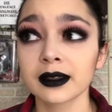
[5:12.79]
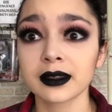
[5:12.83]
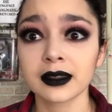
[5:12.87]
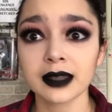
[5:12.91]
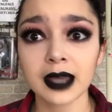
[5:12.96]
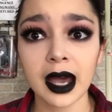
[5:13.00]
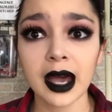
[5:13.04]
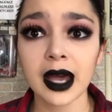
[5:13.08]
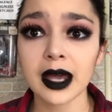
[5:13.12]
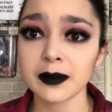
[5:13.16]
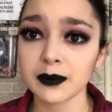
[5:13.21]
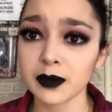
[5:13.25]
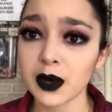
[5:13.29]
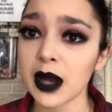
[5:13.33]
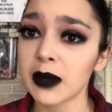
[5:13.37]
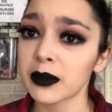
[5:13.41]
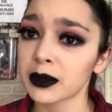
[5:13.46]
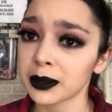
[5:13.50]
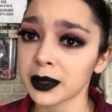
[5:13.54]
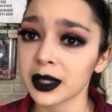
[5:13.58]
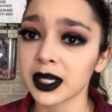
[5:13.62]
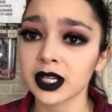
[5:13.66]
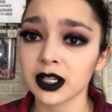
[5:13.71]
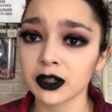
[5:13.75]
yeah, I'm
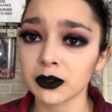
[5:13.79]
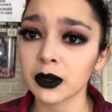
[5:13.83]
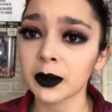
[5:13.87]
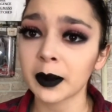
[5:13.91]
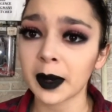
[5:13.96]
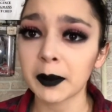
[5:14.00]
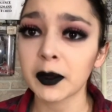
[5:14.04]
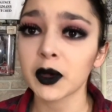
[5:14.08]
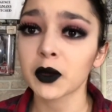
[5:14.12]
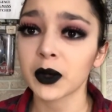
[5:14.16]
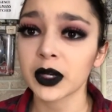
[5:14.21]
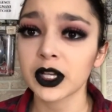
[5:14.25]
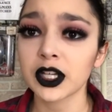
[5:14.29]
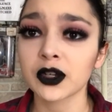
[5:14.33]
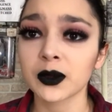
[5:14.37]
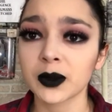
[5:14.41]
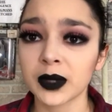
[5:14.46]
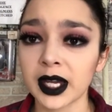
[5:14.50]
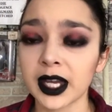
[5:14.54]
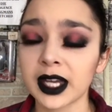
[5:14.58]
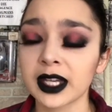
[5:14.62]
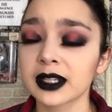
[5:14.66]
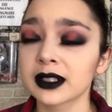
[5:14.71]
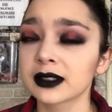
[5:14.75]
probably going to remember what you
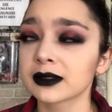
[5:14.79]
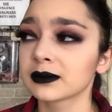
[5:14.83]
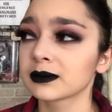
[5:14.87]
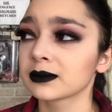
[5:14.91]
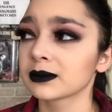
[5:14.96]
get.